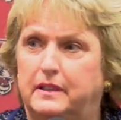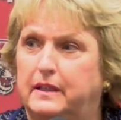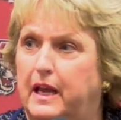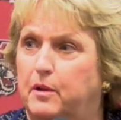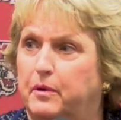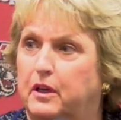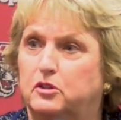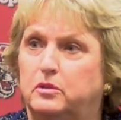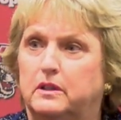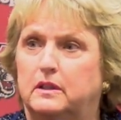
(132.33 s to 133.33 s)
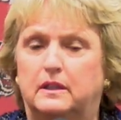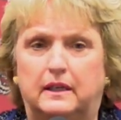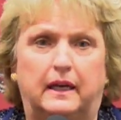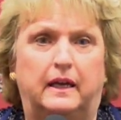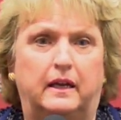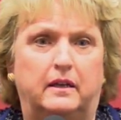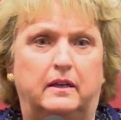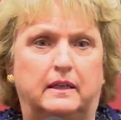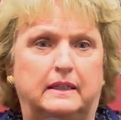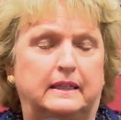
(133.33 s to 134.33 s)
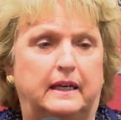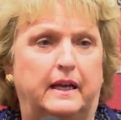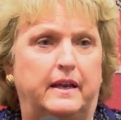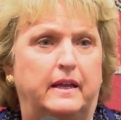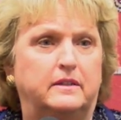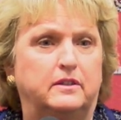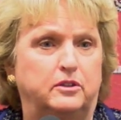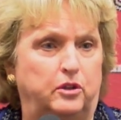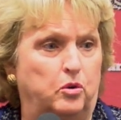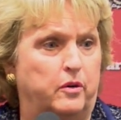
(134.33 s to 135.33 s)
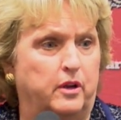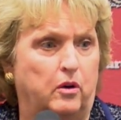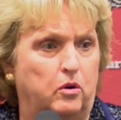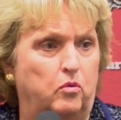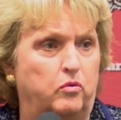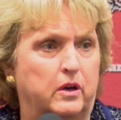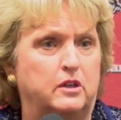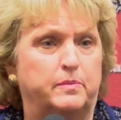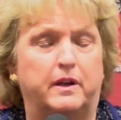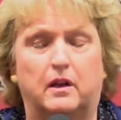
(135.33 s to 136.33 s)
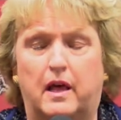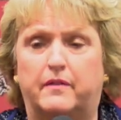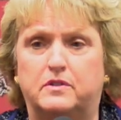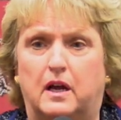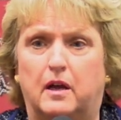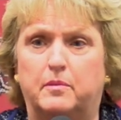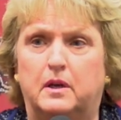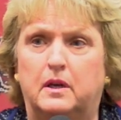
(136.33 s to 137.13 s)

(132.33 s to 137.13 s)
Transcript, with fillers: Katie McKittrick, and uh, Annette Diorio, who really spent a lot of time